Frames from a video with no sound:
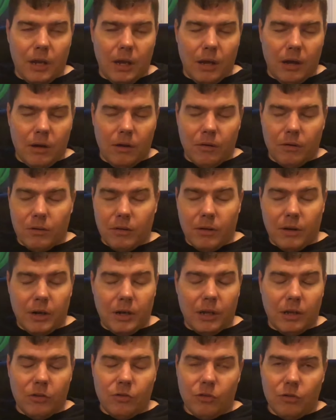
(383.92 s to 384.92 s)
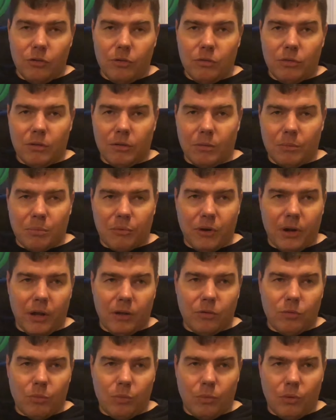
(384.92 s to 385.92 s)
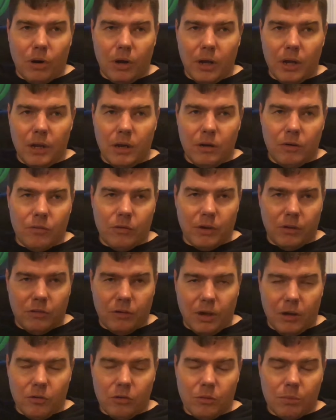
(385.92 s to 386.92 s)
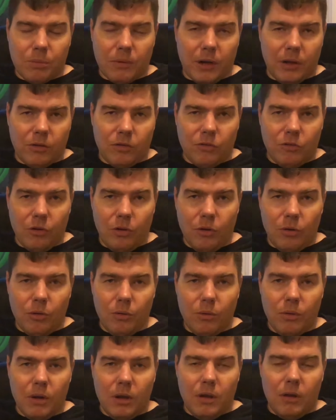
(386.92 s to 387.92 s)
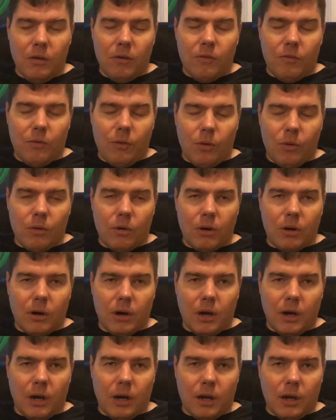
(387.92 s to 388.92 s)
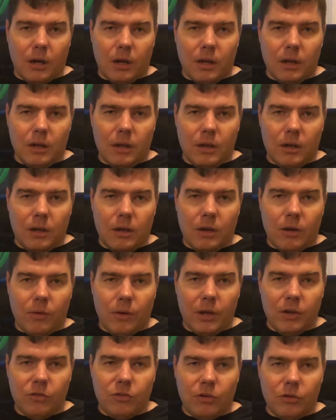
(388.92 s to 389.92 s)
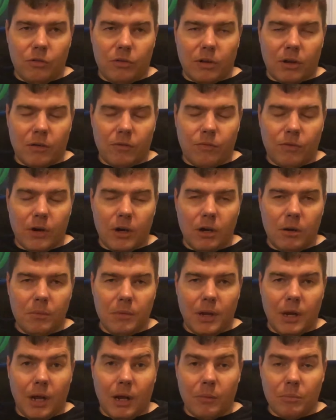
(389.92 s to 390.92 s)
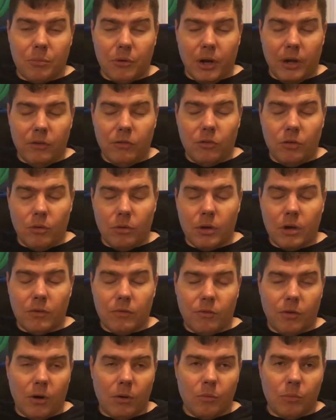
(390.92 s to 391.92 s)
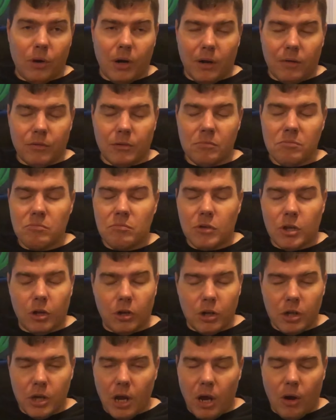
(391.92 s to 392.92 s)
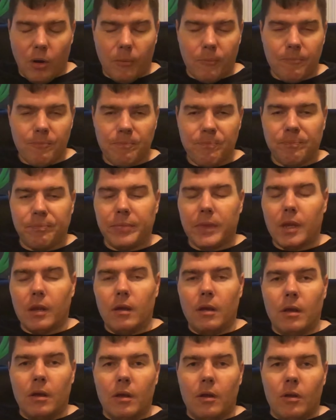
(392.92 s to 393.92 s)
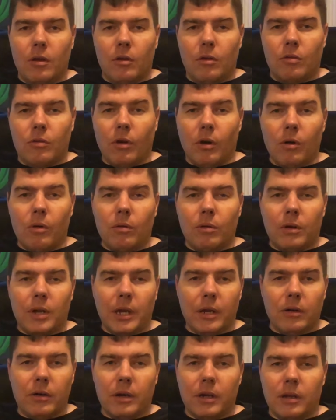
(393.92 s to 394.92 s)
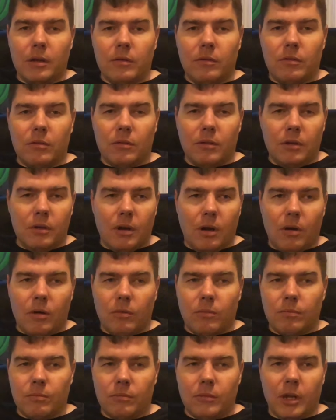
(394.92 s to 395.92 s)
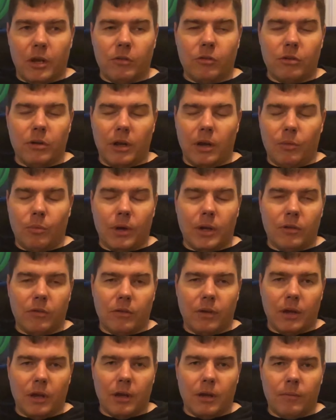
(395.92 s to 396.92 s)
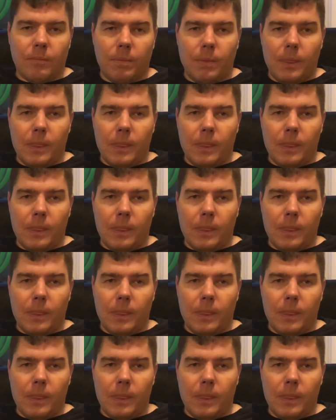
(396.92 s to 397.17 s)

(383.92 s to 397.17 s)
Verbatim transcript: are there any issues? Uh, press 1 to reschedule, press 2 for uh, no issues to confirm, and I press 2, confirm, whatever, good to go. So here it is, you know, yesterday, Wednesday,